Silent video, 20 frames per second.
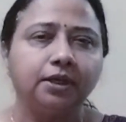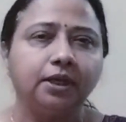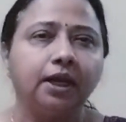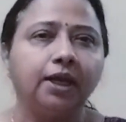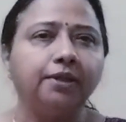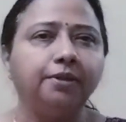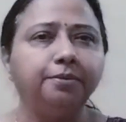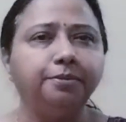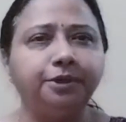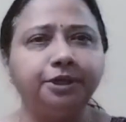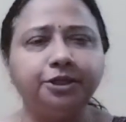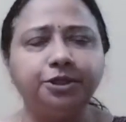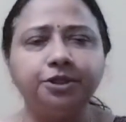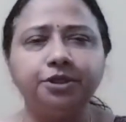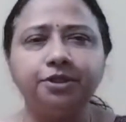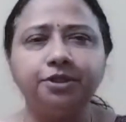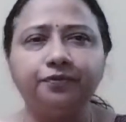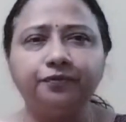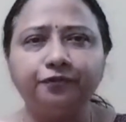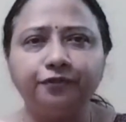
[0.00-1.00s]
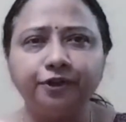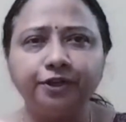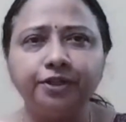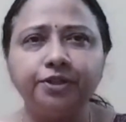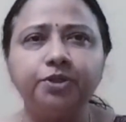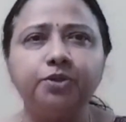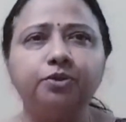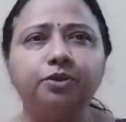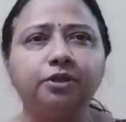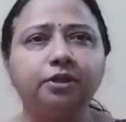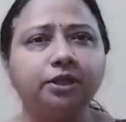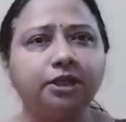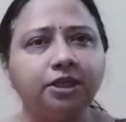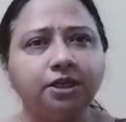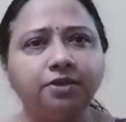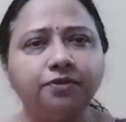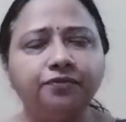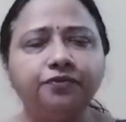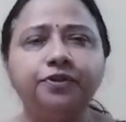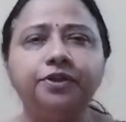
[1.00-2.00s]
And the major difference or the key
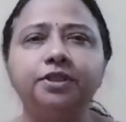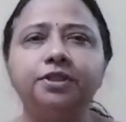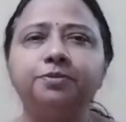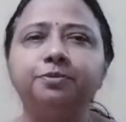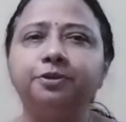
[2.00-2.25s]
difference